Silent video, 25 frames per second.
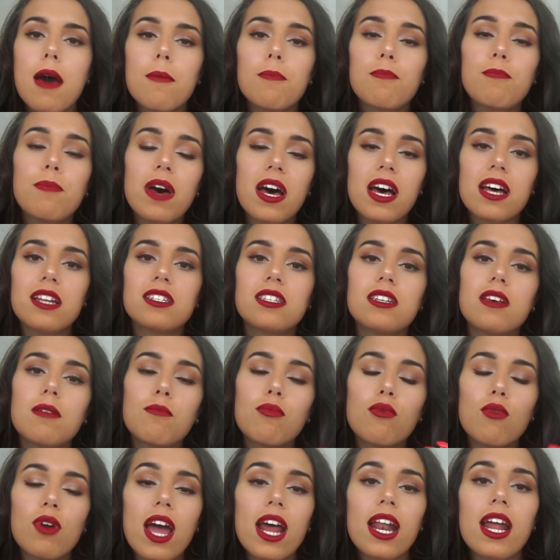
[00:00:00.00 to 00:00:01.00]
But
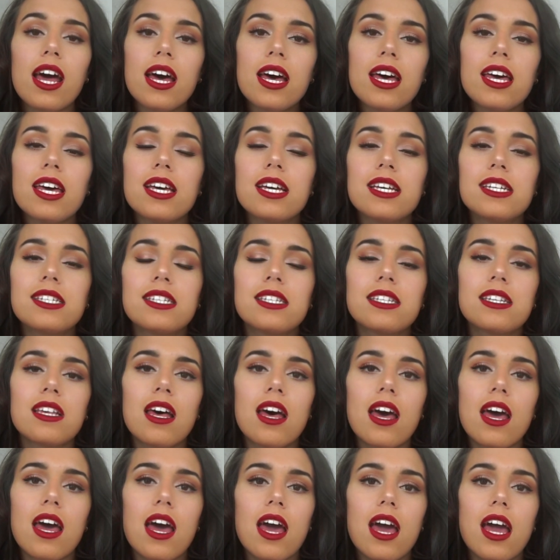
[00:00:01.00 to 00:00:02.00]
Brianna is
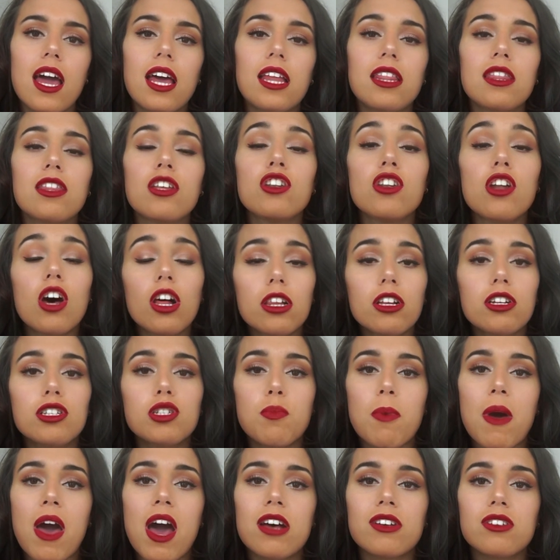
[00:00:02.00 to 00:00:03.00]
in the knowledge
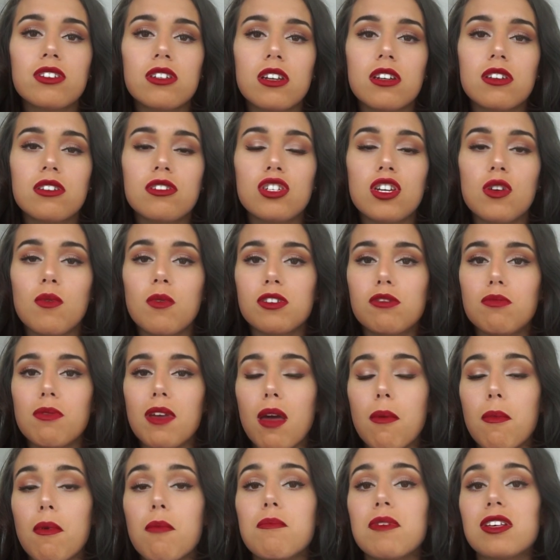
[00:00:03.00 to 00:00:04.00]
passion. She wants to
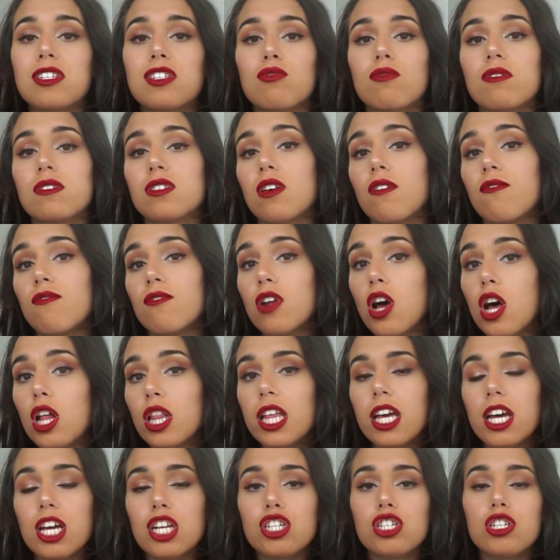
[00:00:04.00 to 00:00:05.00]
become a mistress of
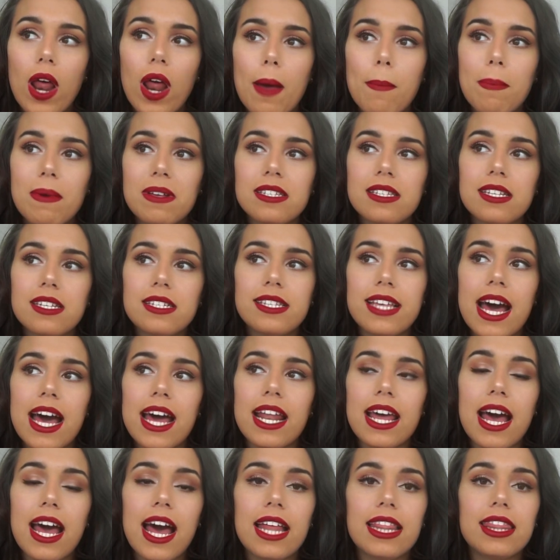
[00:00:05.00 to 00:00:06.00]
knowledge. What happens is
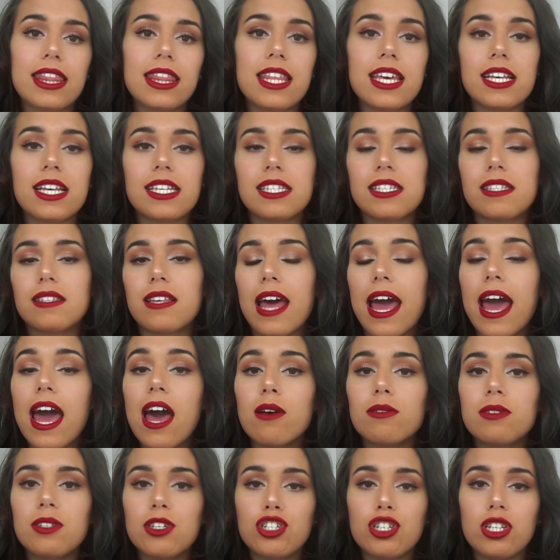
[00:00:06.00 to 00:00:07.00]
that at this
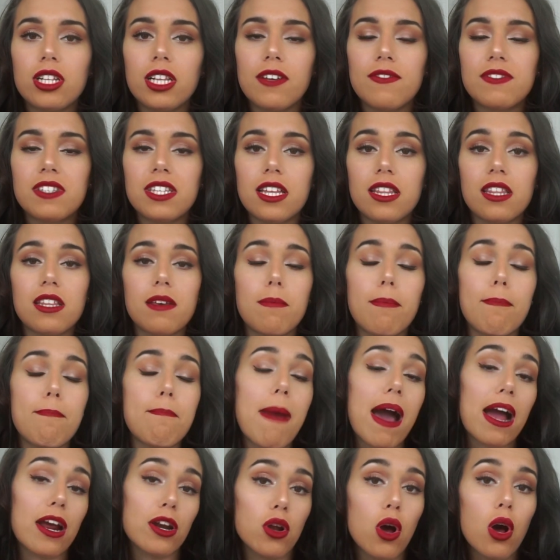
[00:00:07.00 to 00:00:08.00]
house that she lives in, the
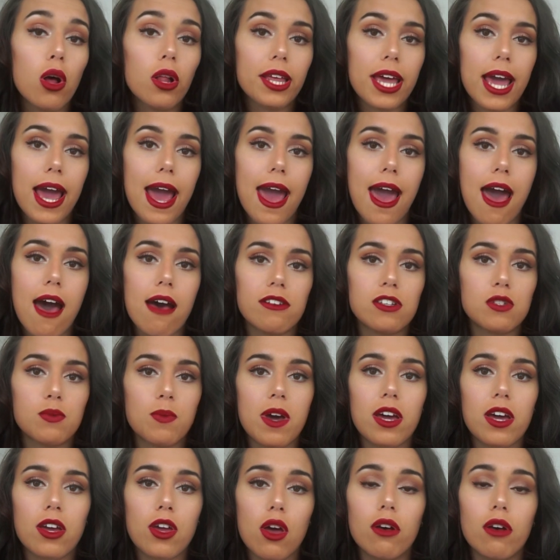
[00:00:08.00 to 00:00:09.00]
Magnolia House,
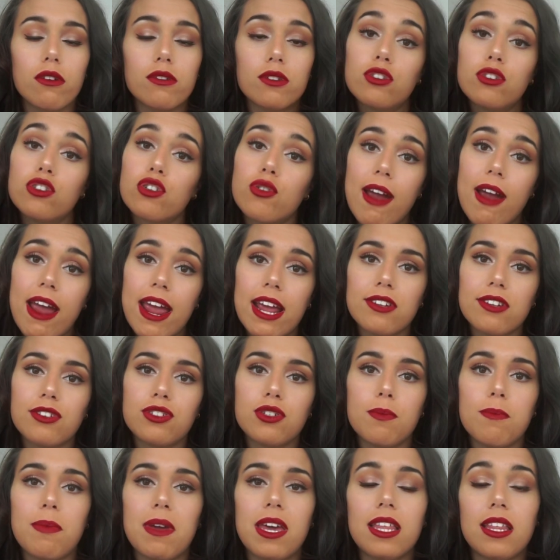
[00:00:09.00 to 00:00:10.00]
where girls train
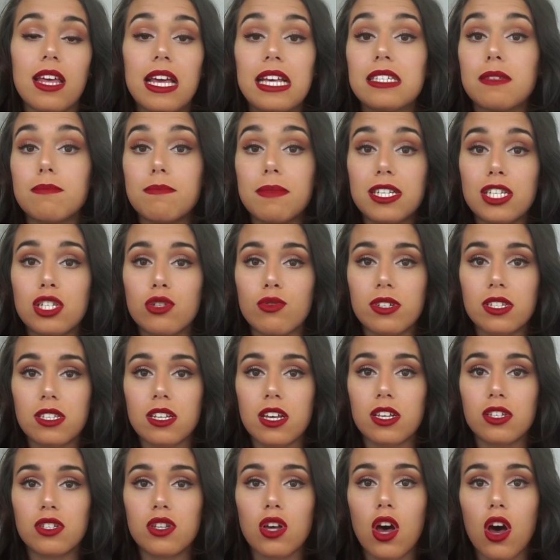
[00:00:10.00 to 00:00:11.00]
to be these
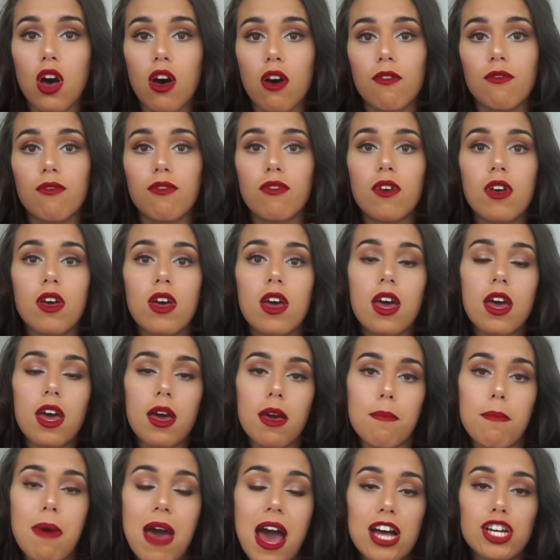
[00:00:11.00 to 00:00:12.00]
mistresses of
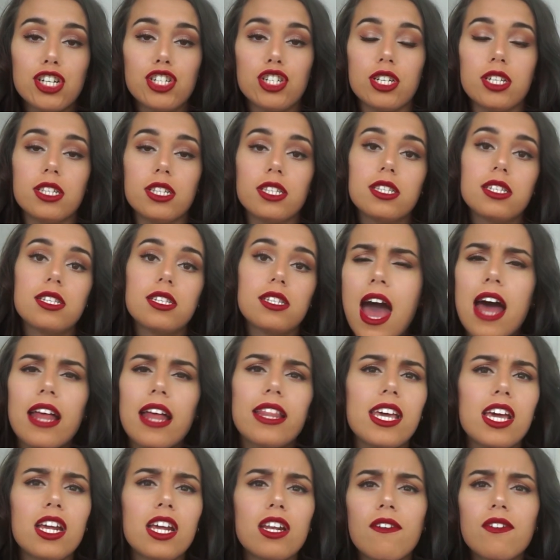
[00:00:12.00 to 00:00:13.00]
passions, at
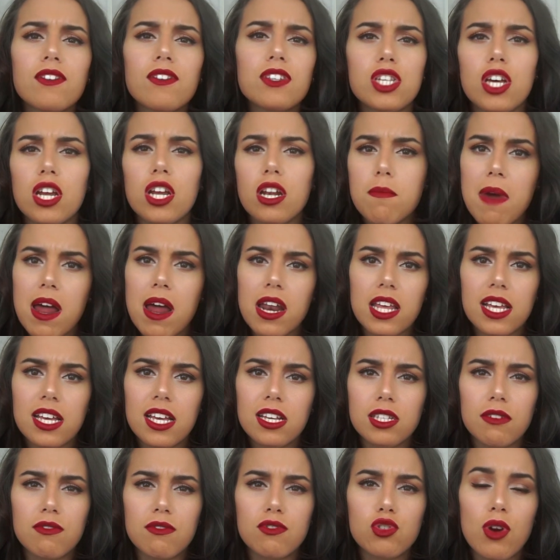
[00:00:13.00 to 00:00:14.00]
the end of a certain amount of
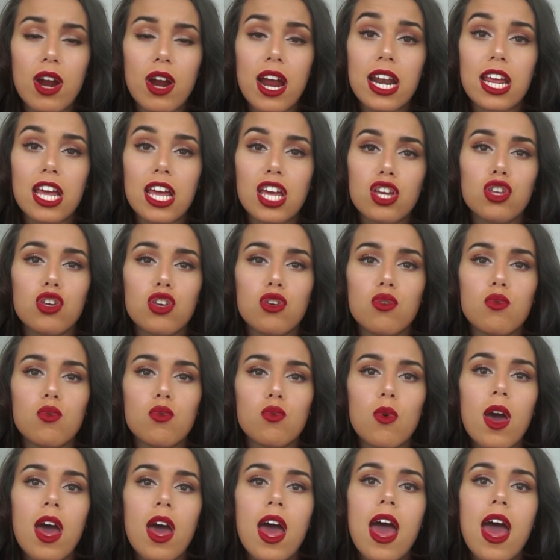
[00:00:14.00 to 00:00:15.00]
years of training, you